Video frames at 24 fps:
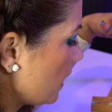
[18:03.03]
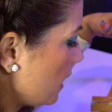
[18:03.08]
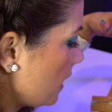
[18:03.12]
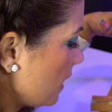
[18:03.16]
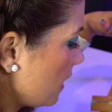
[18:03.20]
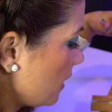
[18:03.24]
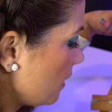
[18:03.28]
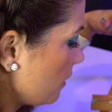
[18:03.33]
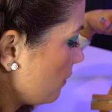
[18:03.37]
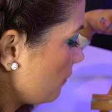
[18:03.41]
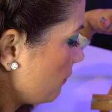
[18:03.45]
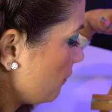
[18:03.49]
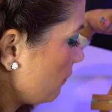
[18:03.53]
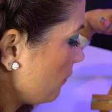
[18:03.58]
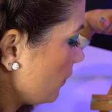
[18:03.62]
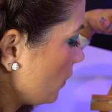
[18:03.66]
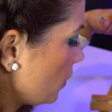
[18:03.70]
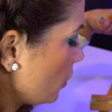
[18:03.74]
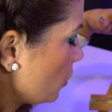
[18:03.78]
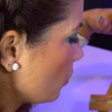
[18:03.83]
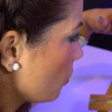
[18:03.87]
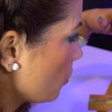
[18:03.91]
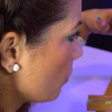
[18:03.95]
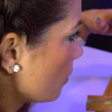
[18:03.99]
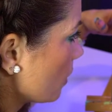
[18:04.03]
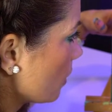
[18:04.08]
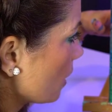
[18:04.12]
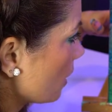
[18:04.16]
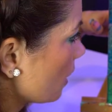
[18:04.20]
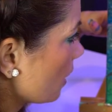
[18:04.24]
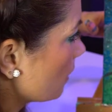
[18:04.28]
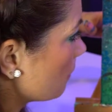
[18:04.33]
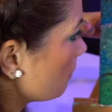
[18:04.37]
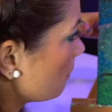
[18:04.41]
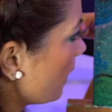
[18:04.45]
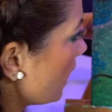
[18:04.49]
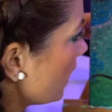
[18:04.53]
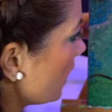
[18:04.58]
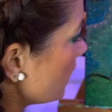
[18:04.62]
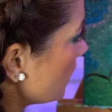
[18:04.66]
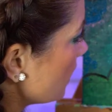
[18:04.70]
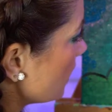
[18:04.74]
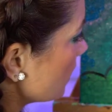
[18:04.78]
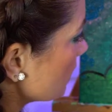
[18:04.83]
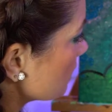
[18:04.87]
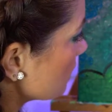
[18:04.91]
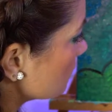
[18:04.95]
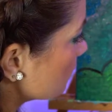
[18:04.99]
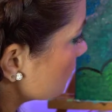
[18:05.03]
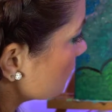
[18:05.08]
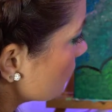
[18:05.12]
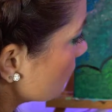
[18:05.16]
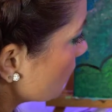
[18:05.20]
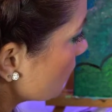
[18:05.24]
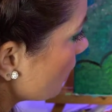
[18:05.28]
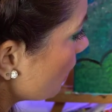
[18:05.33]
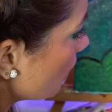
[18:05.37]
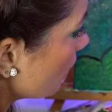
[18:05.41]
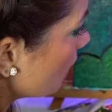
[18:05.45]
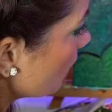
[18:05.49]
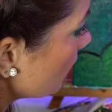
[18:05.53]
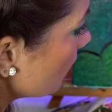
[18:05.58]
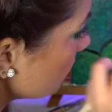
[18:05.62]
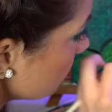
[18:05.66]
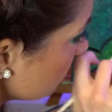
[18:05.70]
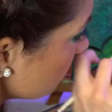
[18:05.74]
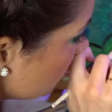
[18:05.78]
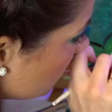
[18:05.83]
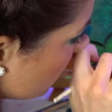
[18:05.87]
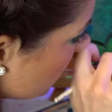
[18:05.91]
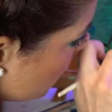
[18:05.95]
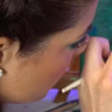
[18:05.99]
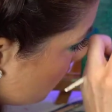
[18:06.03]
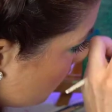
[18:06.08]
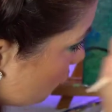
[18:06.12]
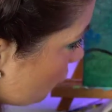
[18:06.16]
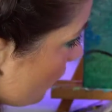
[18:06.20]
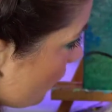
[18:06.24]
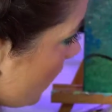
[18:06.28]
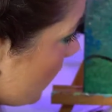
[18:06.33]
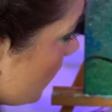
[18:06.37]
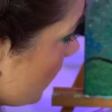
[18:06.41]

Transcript: if your painting is not dry